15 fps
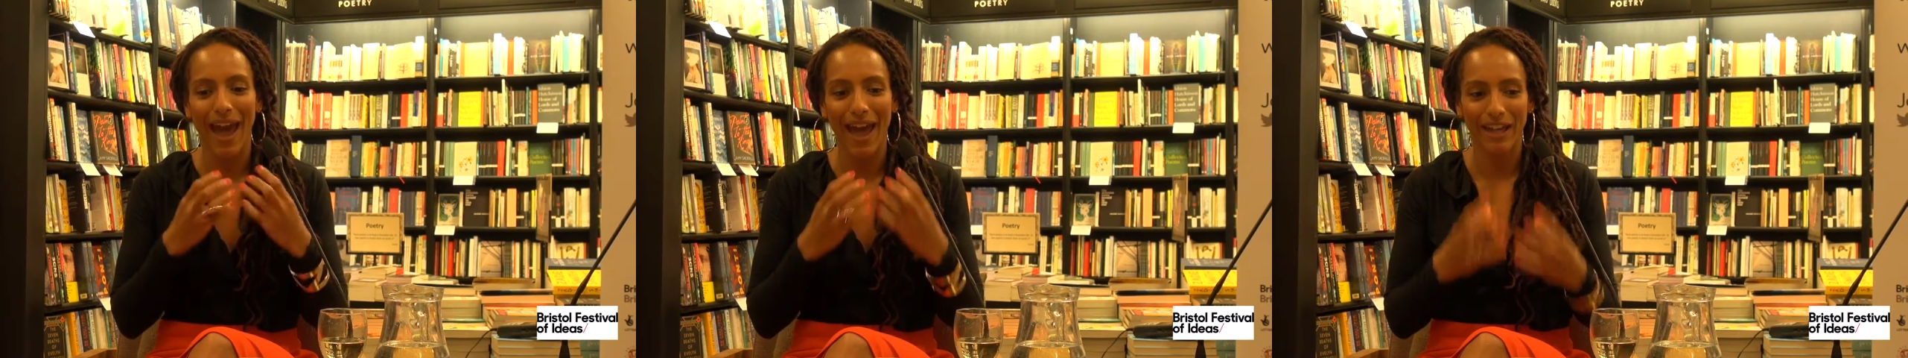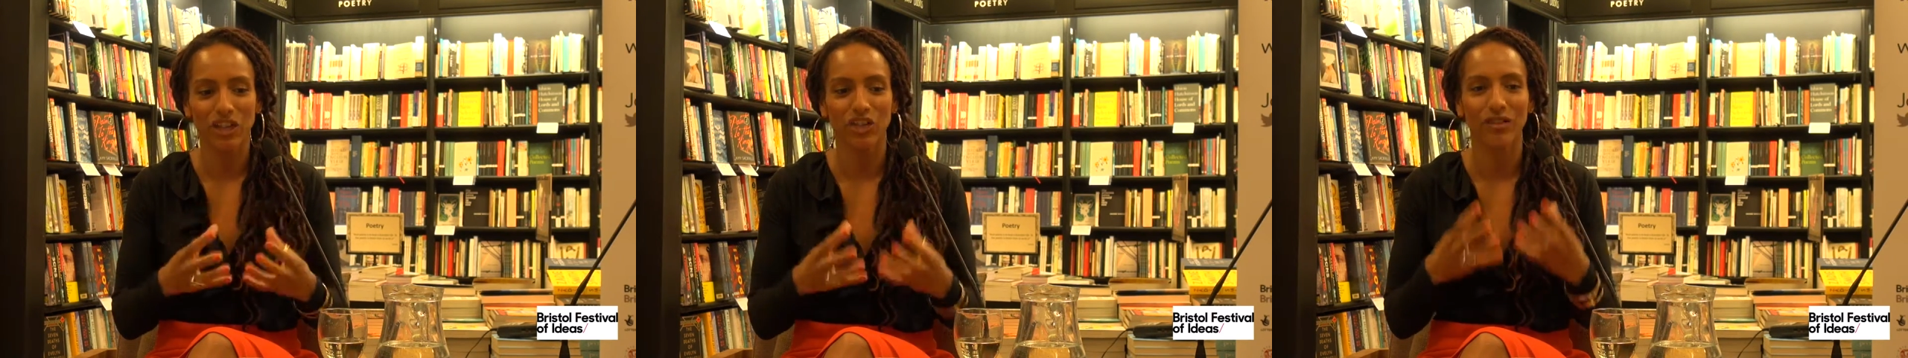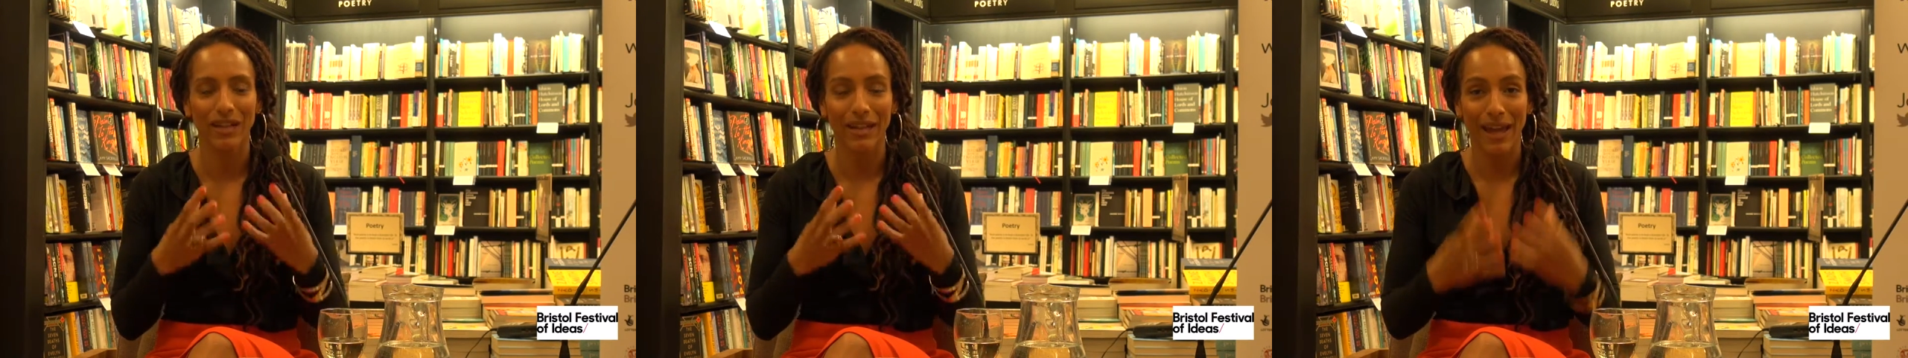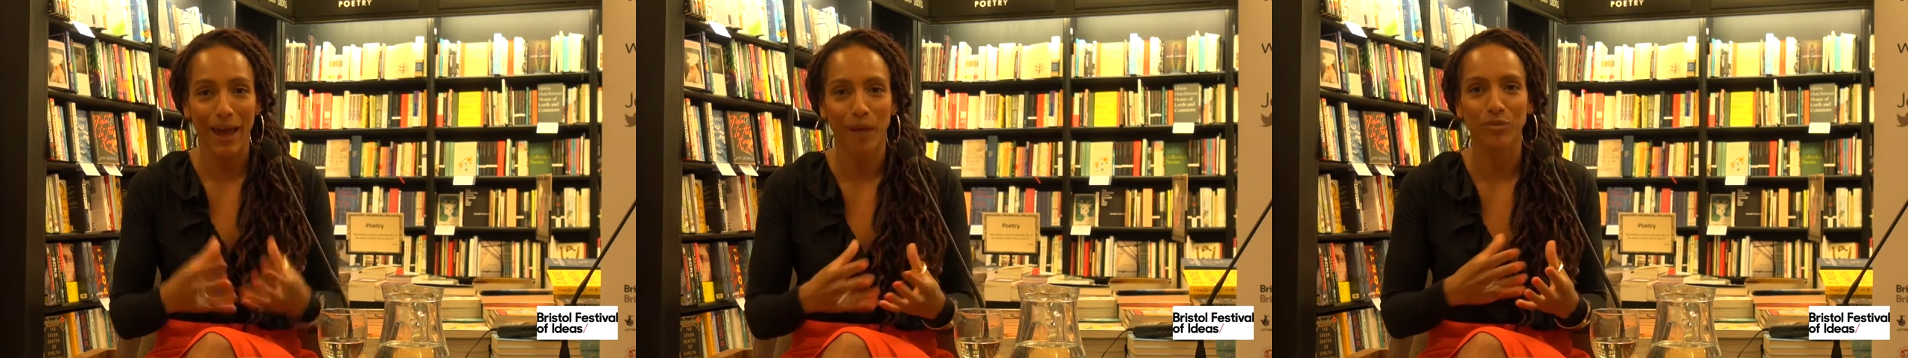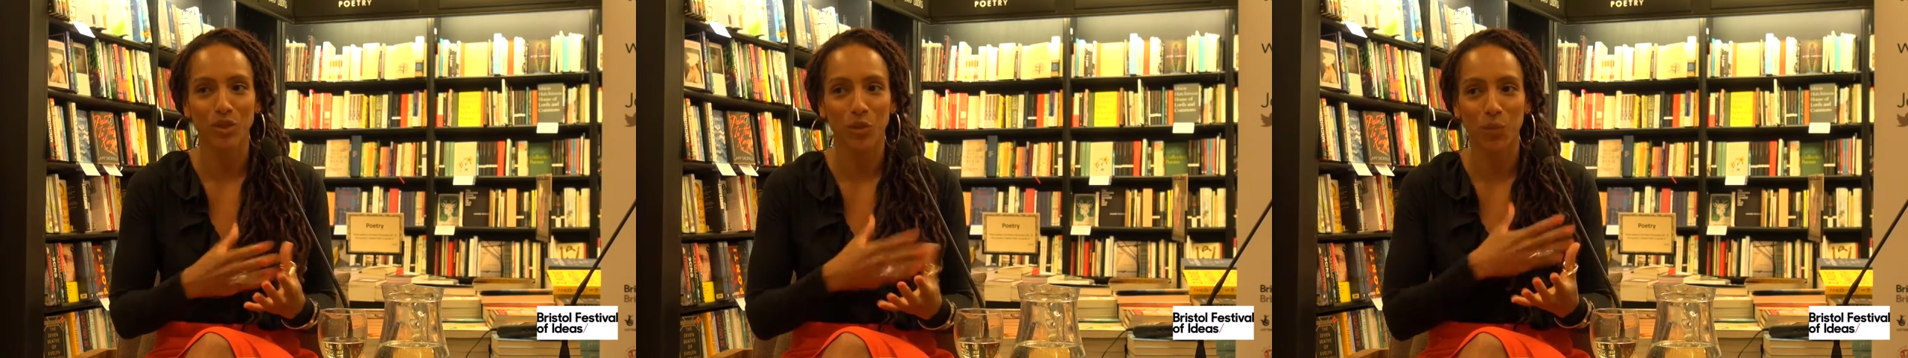accurately
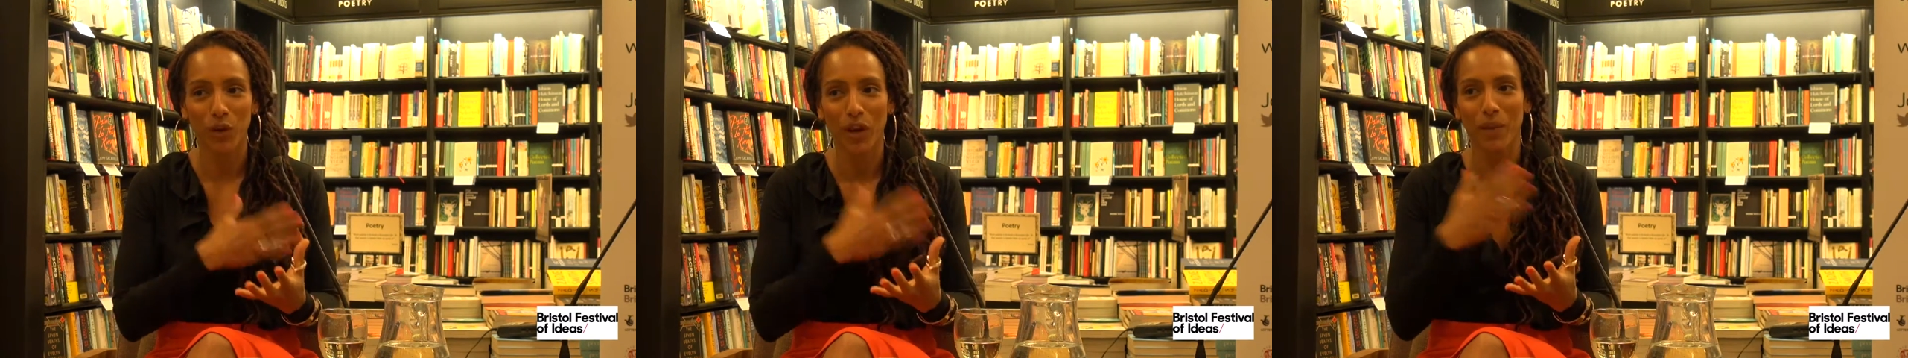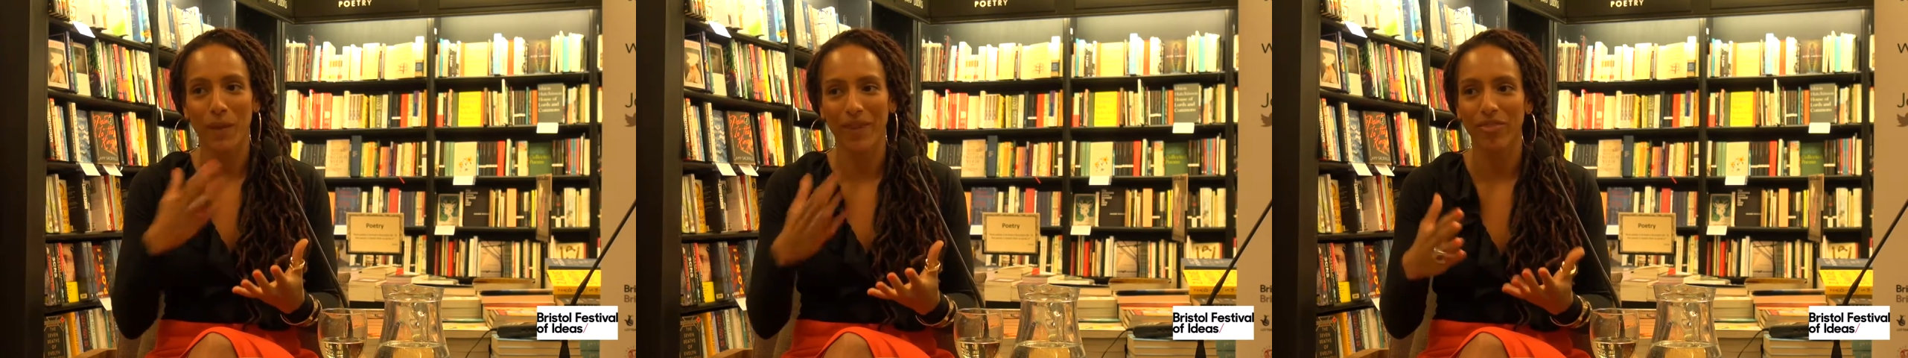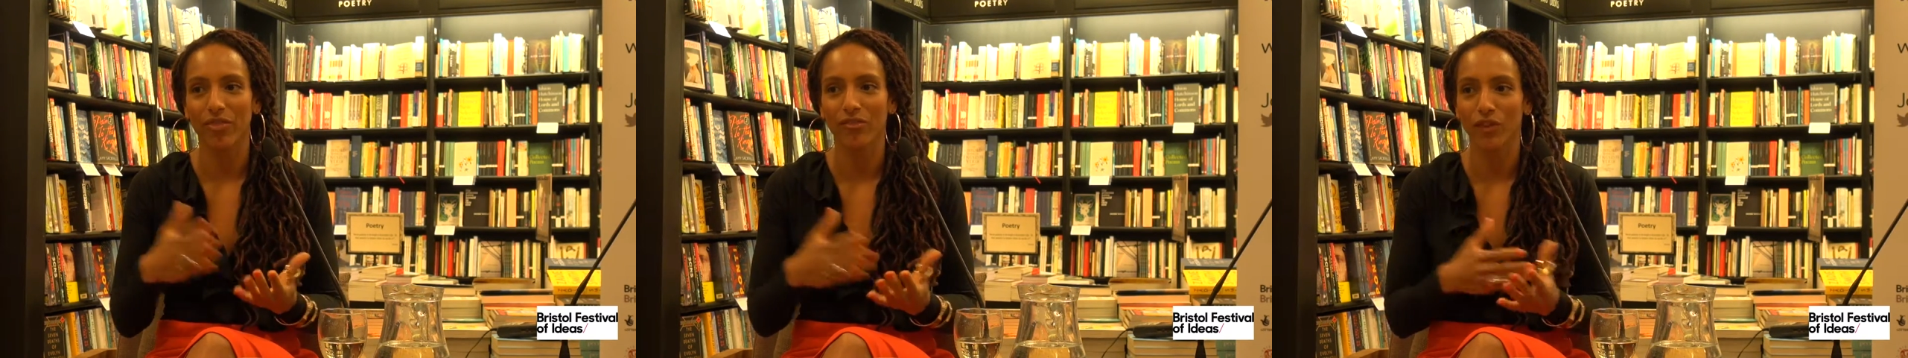capture what I went